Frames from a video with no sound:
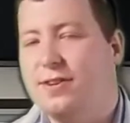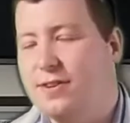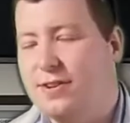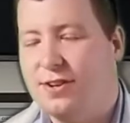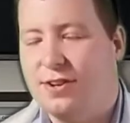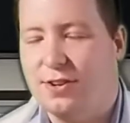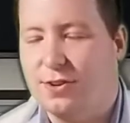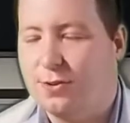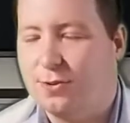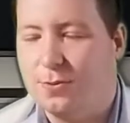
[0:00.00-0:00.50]

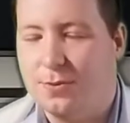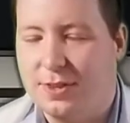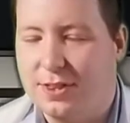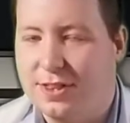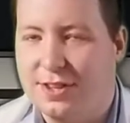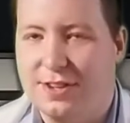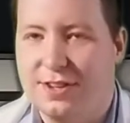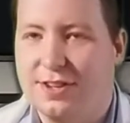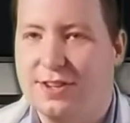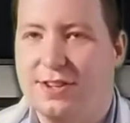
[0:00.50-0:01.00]
along with
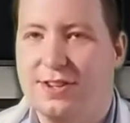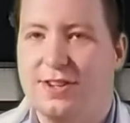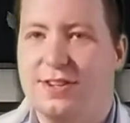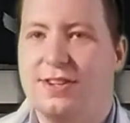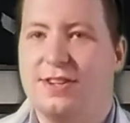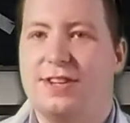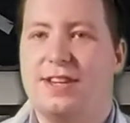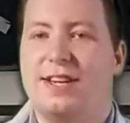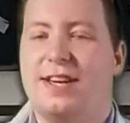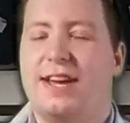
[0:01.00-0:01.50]
the
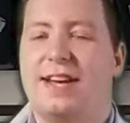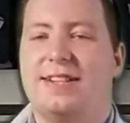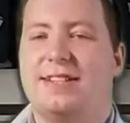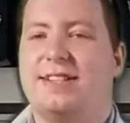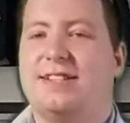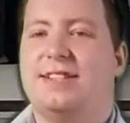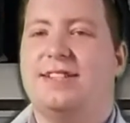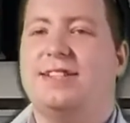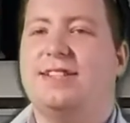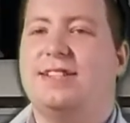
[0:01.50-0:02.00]

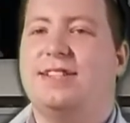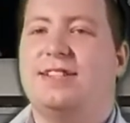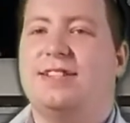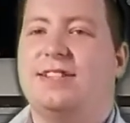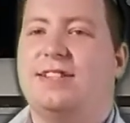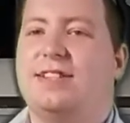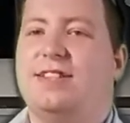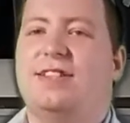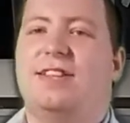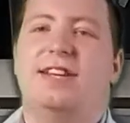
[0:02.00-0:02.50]
gases
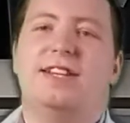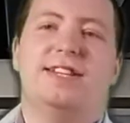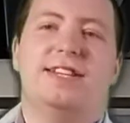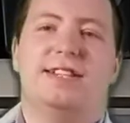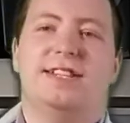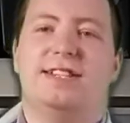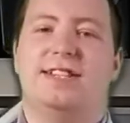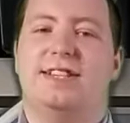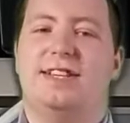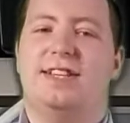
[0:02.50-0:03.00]
they
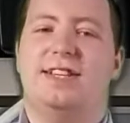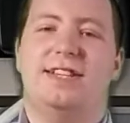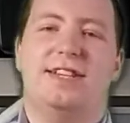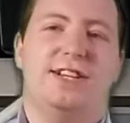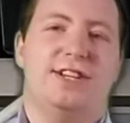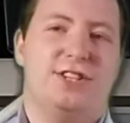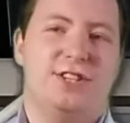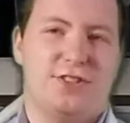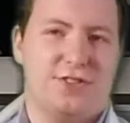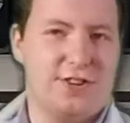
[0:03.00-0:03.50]
tested key
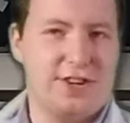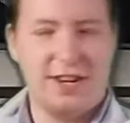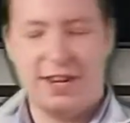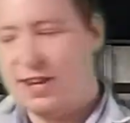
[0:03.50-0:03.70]
stage 3.